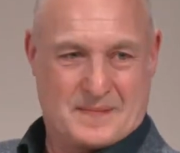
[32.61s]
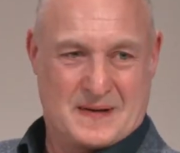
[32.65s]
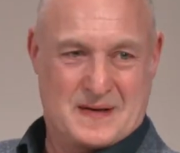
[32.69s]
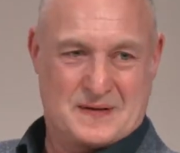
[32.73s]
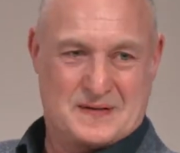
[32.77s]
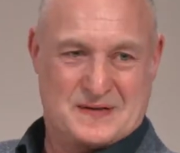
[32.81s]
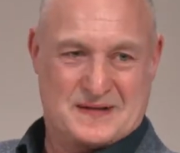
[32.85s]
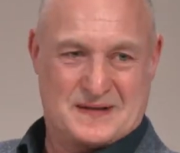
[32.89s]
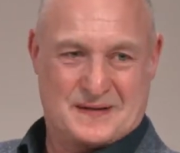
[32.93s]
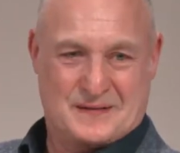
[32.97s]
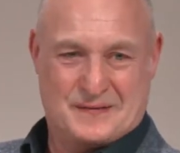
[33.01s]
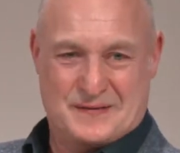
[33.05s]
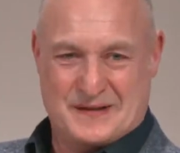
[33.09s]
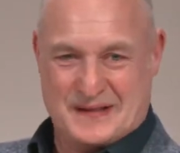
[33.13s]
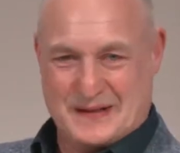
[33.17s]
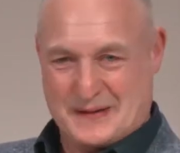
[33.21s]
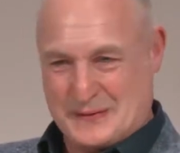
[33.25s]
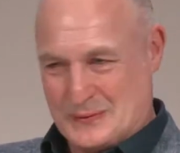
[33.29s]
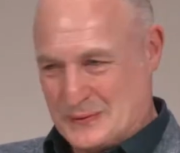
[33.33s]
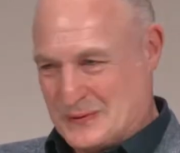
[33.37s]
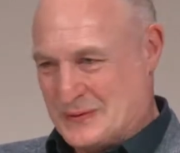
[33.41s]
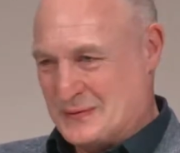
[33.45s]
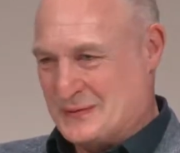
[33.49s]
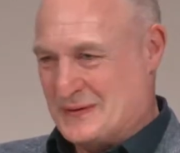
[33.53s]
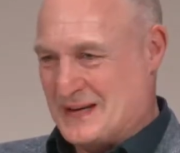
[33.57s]
Most of
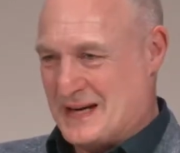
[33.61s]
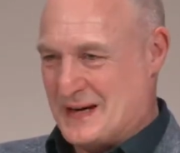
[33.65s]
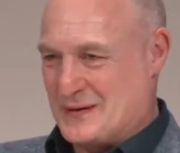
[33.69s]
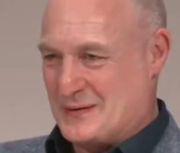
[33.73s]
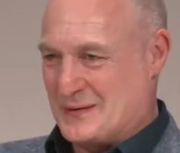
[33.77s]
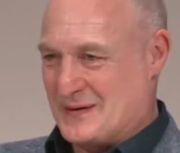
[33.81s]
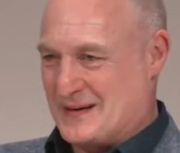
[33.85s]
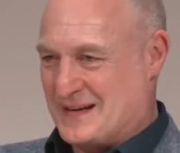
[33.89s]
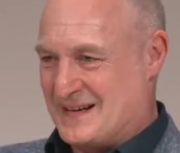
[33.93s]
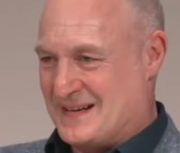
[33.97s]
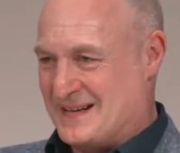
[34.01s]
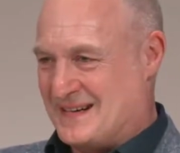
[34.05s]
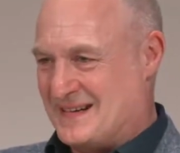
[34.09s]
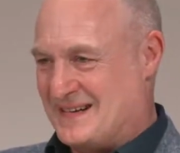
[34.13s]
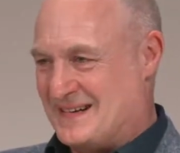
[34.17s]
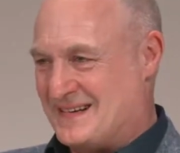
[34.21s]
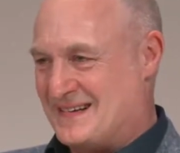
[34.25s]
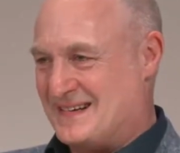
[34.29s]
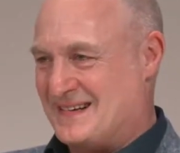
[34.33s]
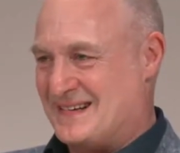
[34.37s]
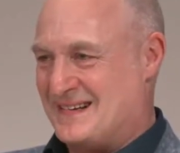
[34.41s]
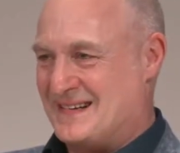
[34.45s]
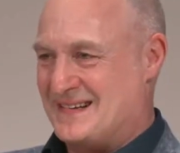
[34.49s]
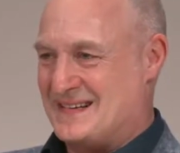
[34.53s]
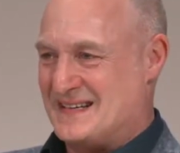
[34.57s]
you will know
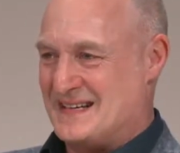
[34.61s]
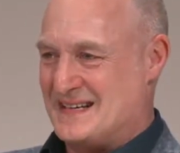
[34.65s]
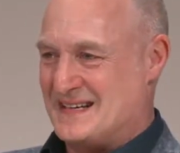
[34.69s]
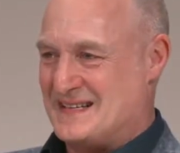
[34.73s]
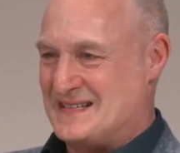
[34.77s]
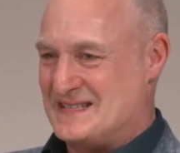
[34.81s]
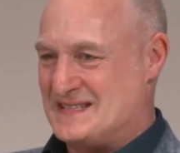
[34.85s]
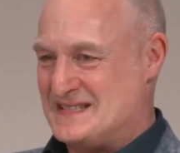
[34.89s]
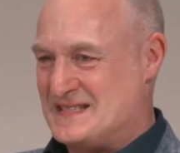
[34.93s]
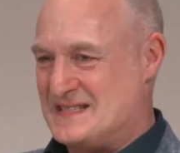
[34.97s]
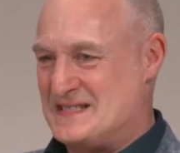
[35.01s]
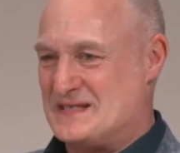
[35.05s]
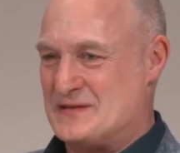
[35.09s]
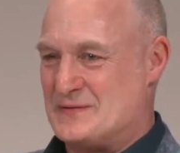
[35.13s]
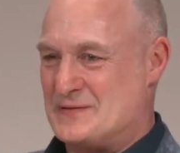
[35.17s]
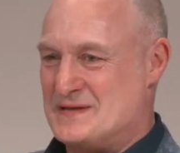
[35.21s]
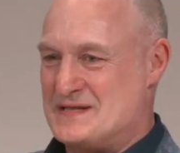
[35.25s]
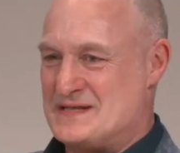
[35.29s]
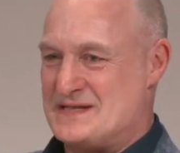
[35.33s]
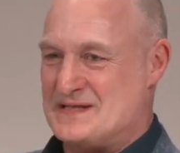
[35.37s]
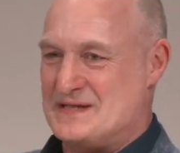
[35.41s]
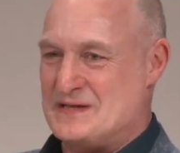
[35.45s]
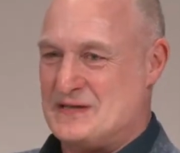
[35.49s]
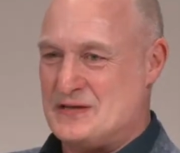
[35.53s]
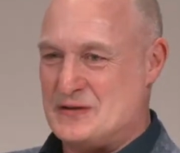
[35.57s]
our sister
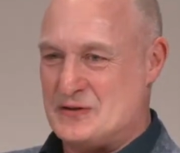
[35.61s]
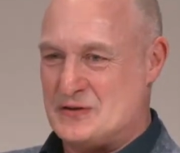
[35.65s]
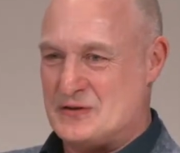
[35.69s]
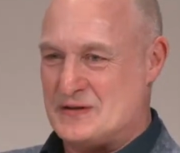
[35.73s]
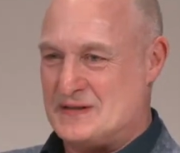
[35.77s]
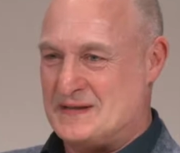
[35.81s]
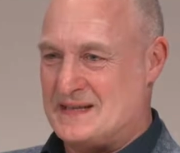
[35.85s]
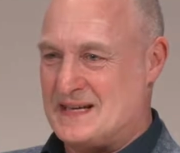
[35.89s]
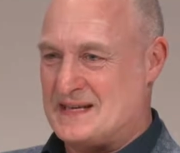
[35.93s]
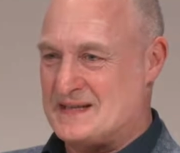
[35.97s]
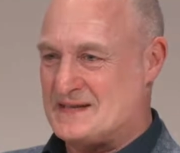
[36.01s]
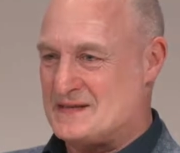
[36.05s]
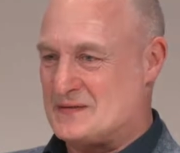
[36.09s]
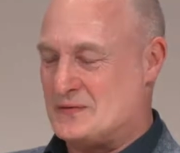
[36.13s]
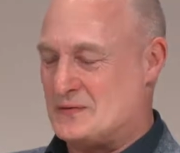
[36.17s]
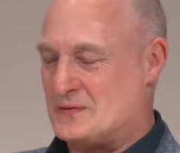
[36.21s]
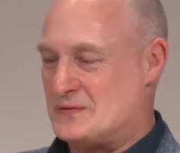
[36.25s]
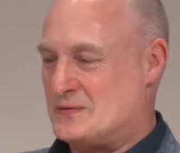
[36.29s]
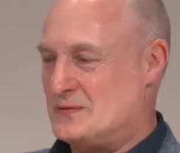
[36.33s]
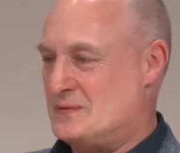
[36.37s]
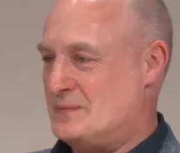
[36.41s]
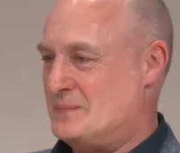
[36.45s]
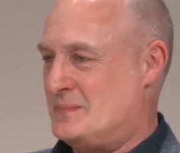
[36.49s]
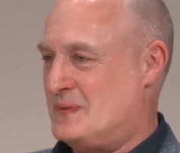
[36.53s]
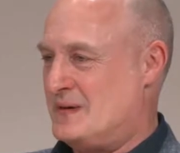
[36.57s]
institution next door
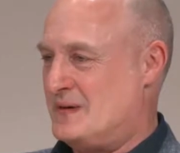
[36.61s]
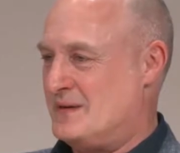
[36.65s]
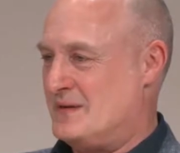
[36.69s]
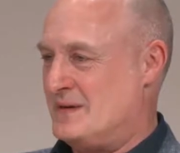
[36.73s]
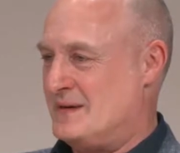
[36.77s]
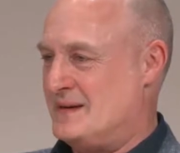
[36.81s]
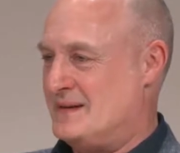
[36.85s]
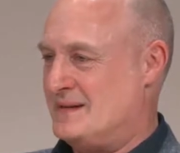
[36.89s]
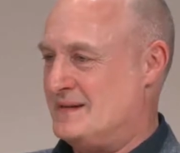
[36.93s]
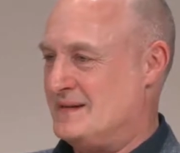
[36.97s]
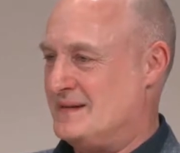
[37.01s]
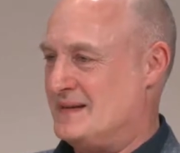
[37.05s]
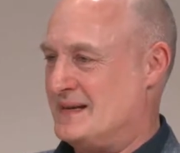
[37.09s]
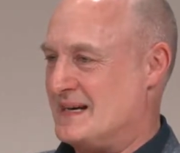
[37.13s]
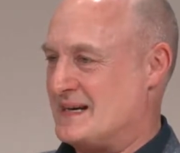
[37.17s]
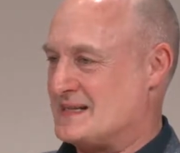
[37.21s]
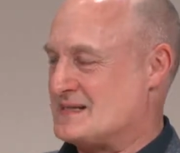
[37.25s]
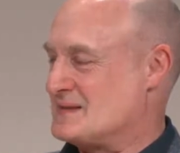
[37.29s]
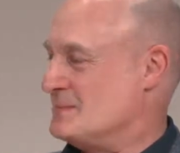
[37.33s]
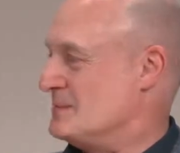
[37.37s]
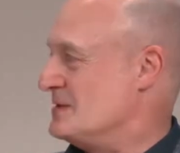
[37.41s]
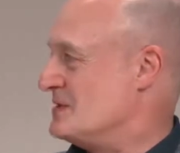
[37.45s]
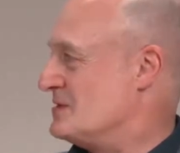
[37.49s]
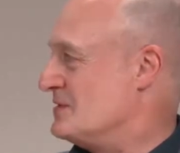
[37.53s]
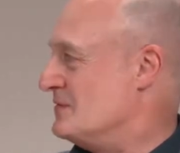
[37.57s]
to Imperial in
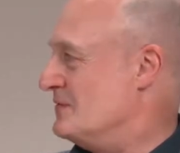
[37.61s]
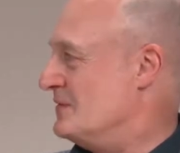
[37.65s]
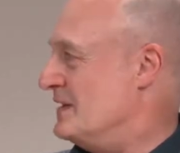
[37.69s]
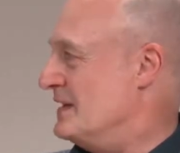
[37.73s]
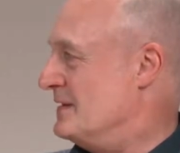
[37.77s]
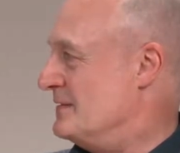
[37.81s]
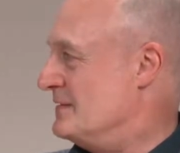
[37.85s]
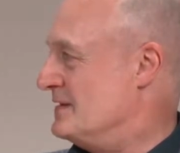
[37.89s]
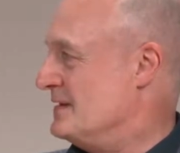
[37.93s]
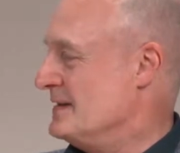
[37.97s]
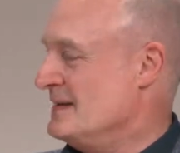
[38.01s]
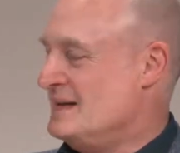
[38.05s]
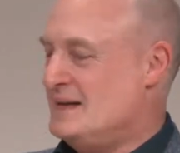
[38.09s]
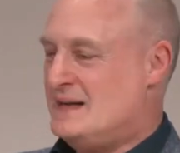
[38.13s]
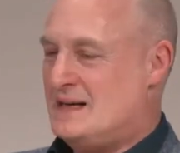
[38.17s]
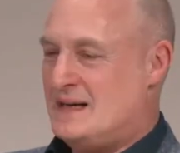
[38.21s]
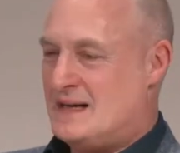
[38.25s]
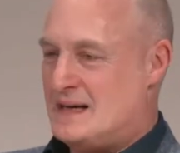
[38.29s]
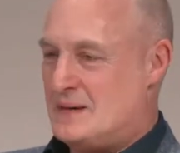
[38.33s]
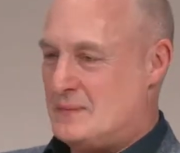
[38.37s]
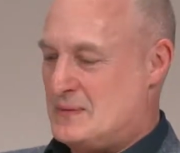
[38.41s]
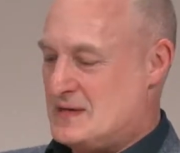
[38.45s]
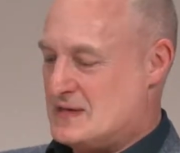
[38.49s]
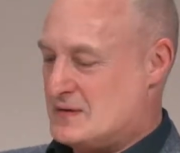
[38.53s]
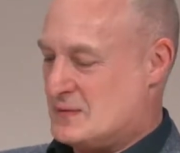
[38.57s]
Exhibition Road,
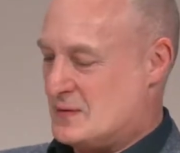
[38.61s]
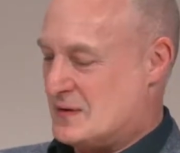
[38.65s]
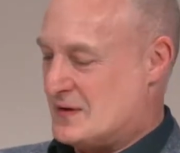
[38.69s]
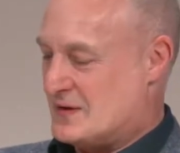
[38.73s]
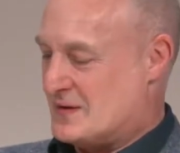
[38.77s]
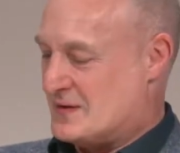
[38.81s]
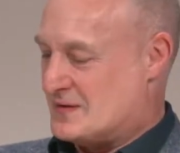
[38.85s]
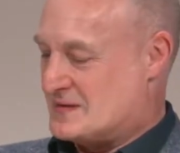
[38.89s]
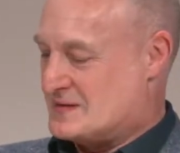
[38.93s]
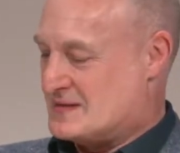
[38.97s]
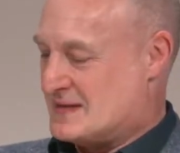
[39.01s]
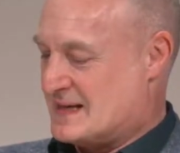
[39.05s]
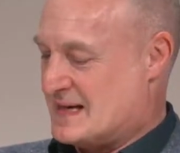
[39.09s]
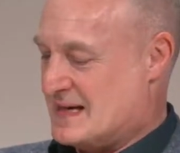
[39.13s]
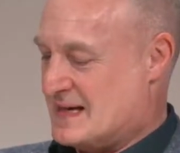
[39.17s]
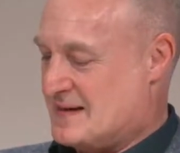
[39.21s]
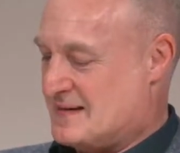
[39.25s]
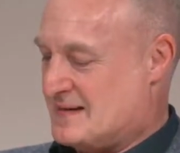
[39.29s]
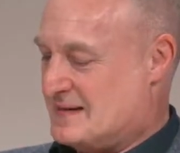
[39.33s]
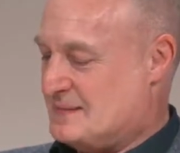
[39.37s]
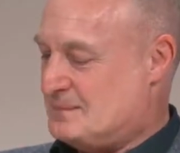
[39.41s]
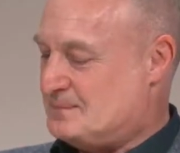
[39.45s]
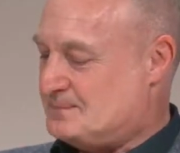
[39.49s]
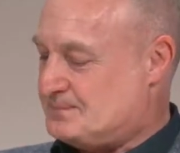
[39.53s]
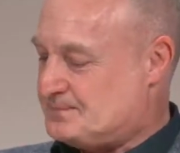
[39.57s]
and we do a lot
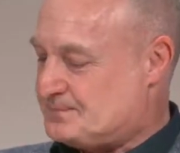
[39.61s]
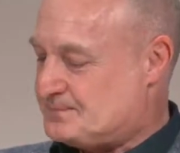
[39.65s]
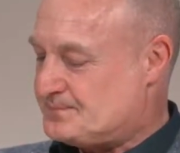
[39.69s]
together.